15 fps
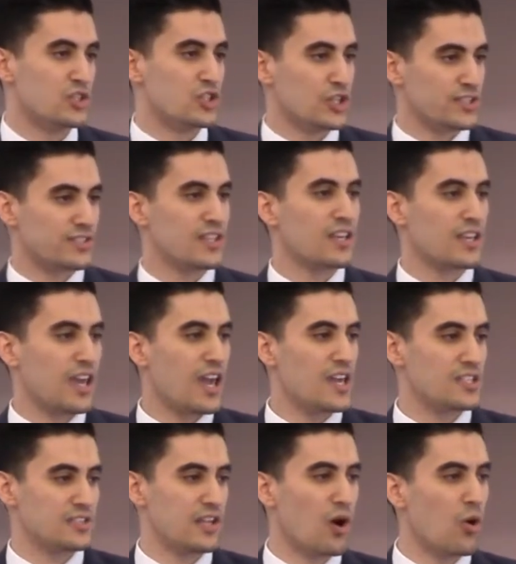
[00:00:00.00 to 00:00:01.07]
just in
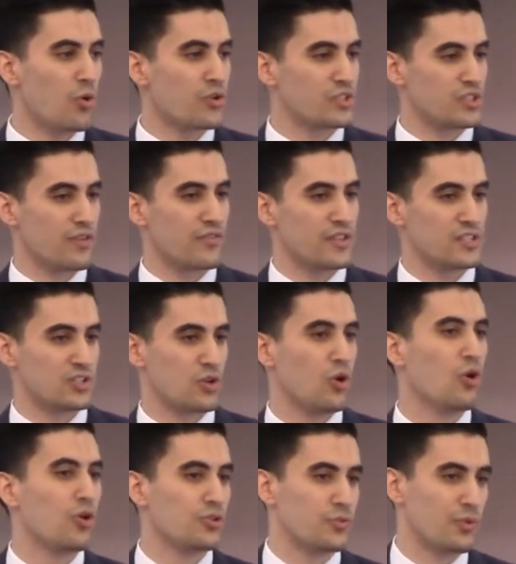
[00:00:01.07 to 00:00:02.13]
case the owners of this
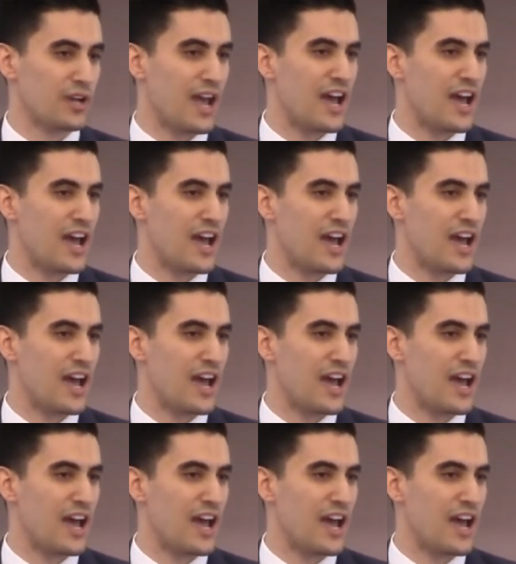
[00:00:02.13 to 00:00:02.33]
colt would